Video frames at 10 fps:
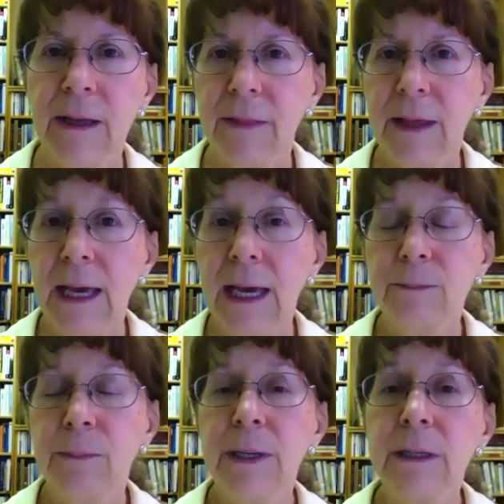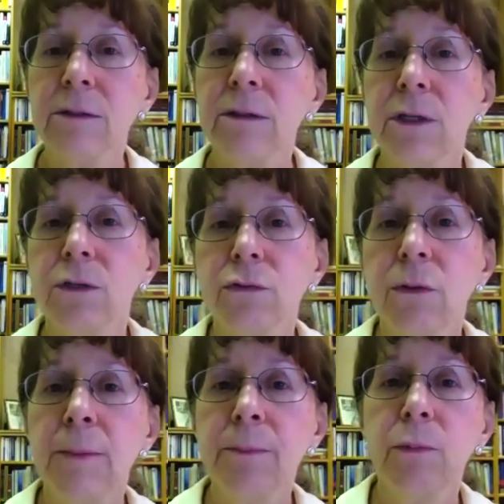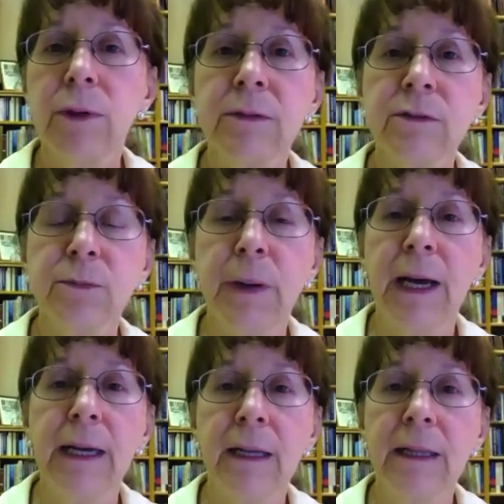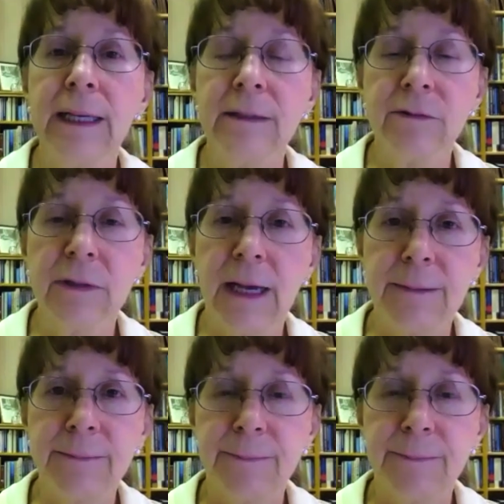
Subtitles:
They had picked Trump wins by a landslide.